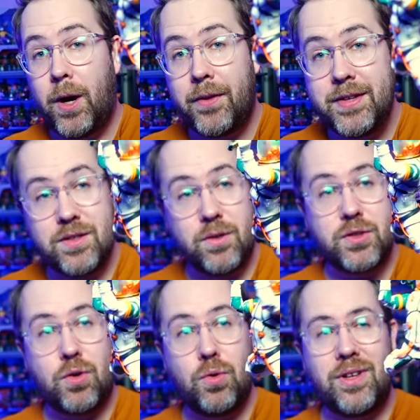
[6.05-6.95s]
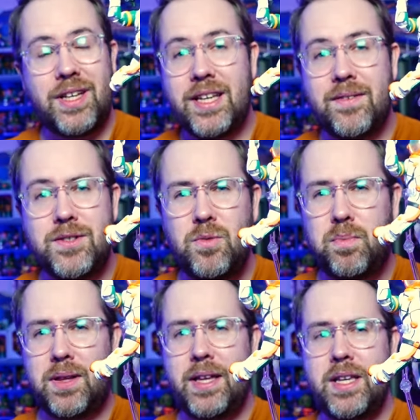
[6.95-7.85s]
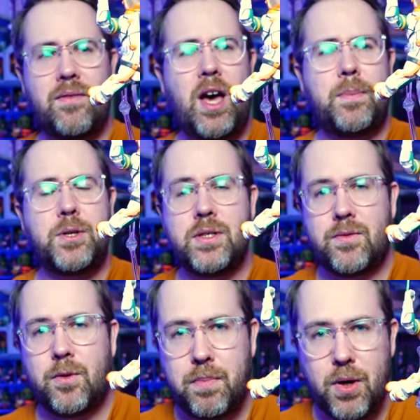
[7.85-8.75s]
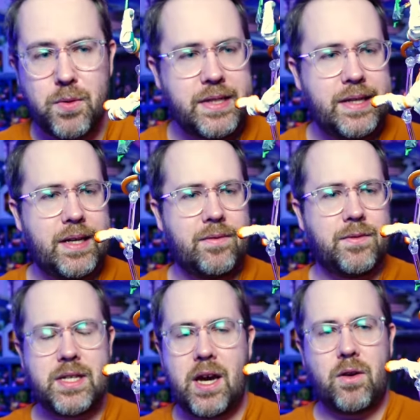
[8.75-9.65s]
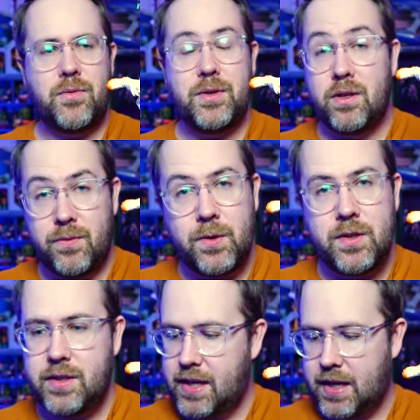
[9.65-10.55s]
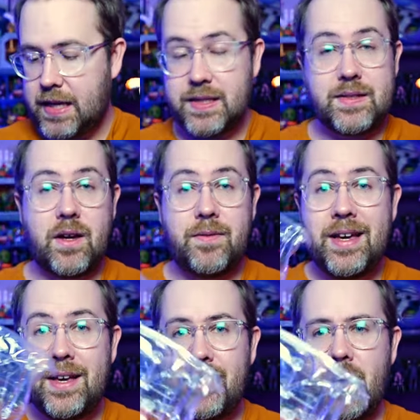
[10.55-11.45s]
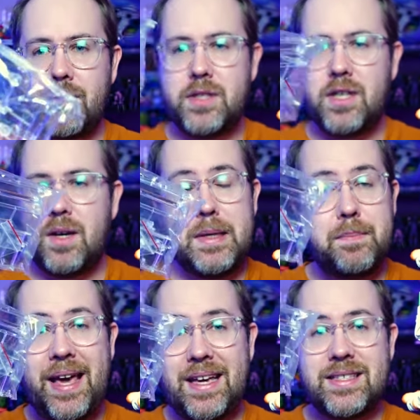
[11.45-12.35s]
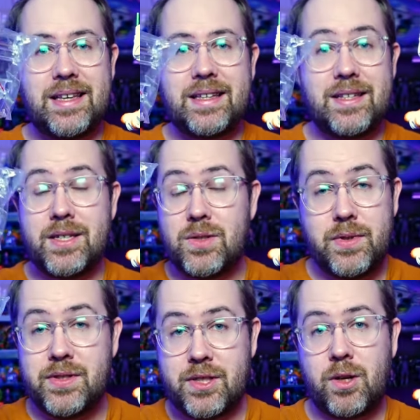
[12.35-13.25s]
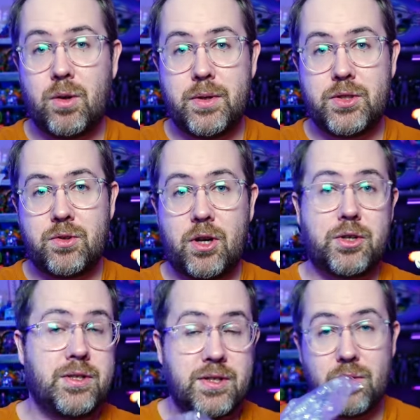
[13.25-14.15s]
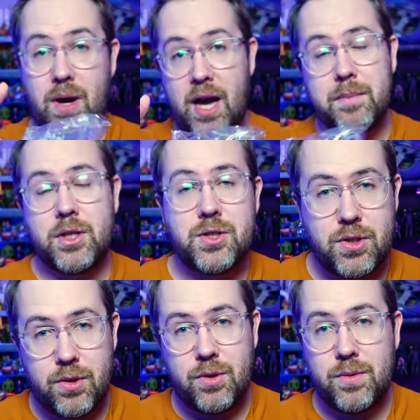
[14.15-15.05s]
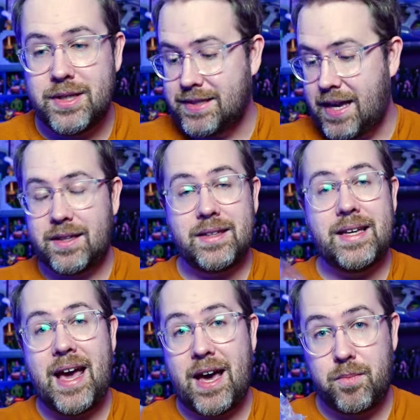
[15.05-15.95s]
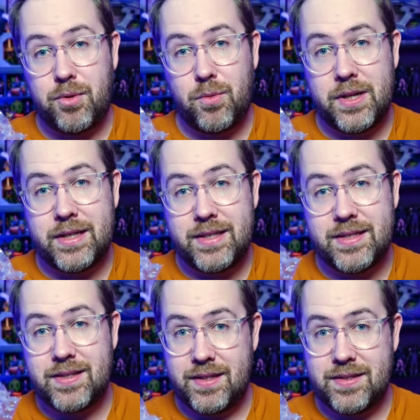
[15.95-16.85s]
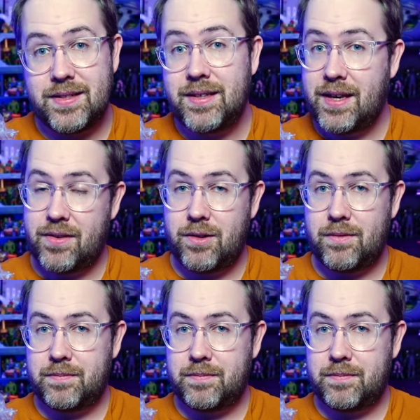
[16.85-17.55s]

while this looks cool and it gives you plenty of options for posing and photography if you're into that kind of stuff, they often come in bags like this with zero instructions, so I'm going to show you exactly how to put one of these things together.